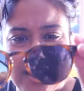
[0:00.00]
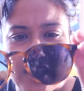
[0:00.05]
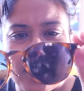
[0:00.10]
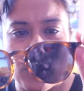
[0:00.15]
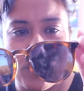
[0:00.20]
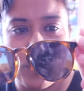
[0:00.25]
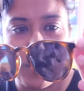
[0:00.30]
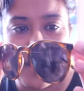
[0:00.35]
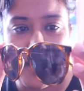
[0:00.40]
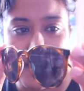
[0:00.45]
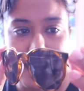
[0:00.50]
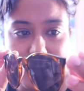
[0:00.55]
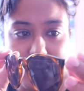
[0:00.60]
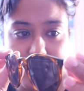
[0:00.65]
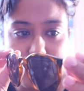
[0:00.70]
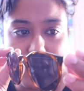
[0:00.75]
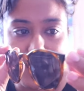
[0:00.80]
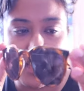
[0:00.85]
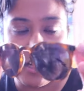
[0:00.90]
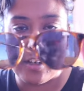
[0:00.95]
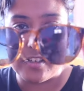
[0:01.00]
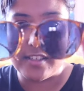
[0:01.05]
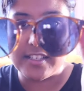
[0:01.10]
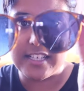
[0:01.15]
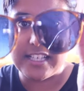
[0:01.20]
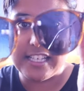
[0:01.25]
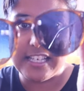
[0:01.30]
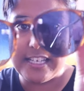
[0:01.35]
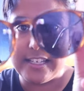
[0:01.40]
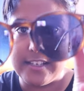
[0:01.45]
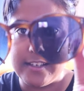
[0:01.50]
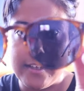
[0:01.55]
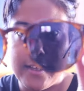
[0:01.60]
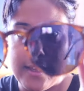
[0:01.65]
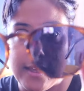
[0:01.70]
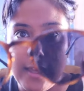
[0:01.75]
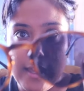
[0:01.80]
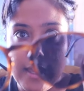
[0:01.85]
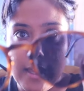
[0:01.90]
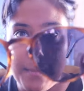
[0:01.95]
I don't know why, it's really hard to clean.
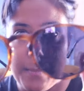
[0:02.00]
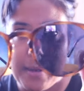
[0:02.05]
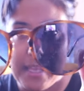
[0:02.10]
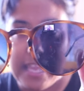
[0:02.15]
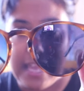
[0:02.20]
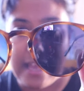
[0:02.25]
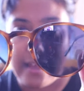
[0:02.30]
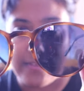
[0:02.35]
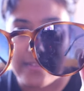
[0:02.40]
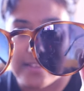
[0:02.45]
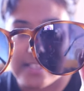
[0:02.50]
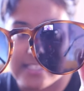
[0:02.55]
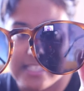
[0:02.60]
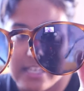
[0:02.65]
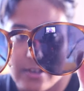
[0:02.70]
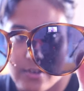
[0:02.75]
But yeah, this is